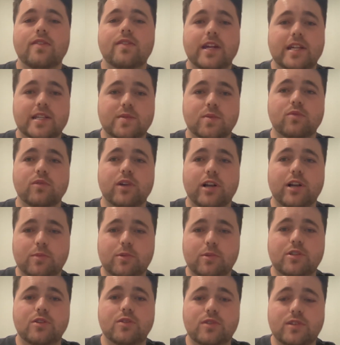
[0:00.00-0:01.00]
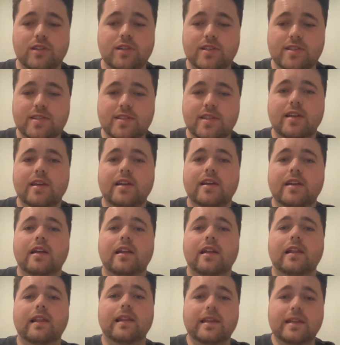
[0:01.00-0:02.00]
That's what rugby union is.
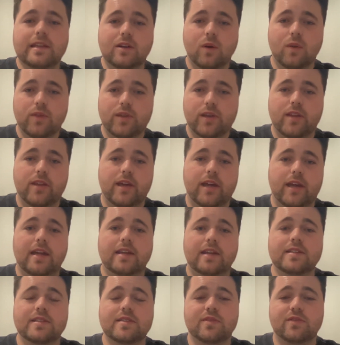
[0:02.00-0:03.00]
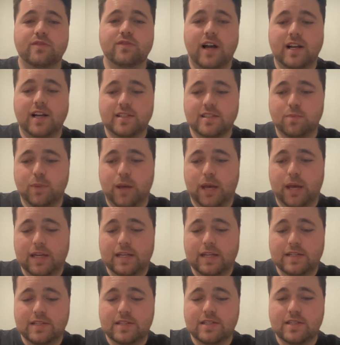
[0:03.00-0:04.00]
League, on the other hand, is a
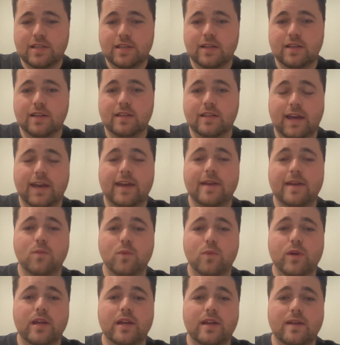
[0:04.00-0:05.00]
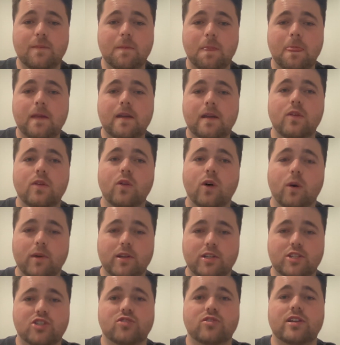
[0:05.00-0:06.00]
fast-paced game where not
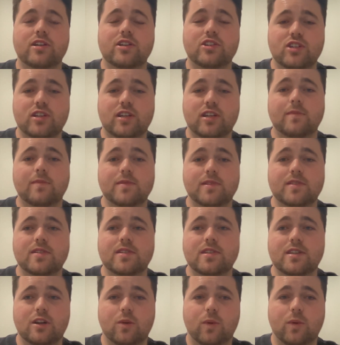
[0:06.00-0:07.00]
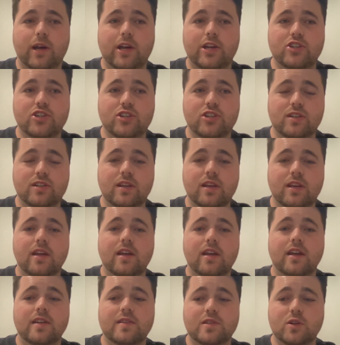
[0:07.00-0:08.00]
much strategy comes into the equation.
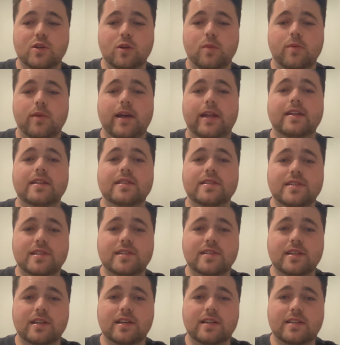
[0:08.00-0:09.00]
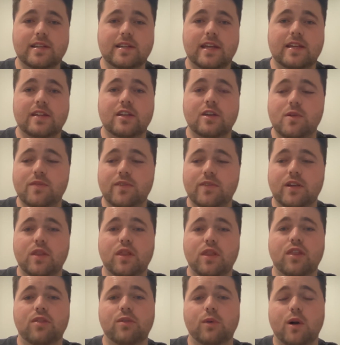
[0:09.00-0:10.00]
It's all about instinct, and whoever
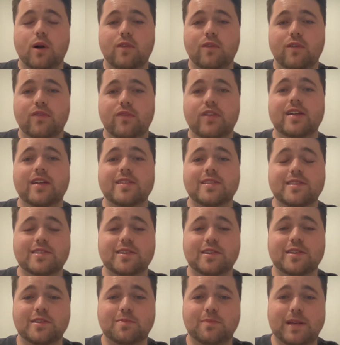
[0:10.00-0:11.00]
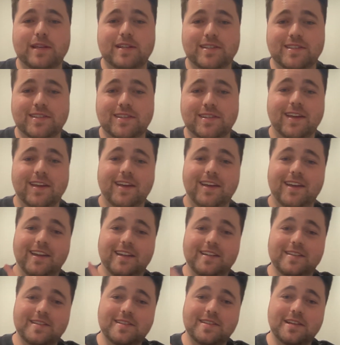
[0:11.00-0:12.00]
can thrive off their instinct best
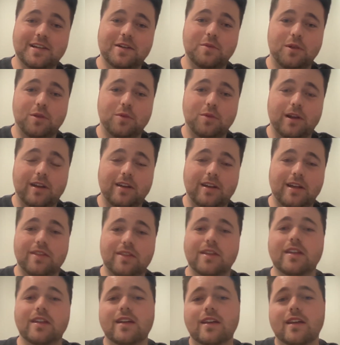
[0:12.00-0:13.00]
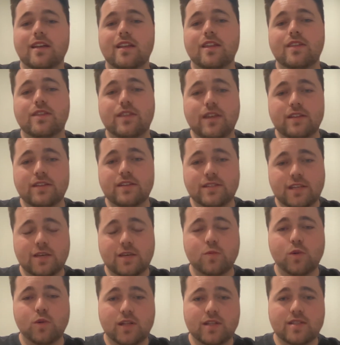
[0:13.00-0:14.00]
in sync with one another, they're the
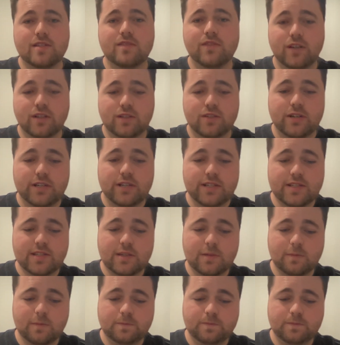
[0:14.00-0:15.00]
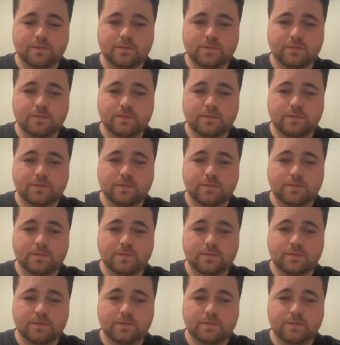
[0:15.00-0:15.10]
team who gets the victories.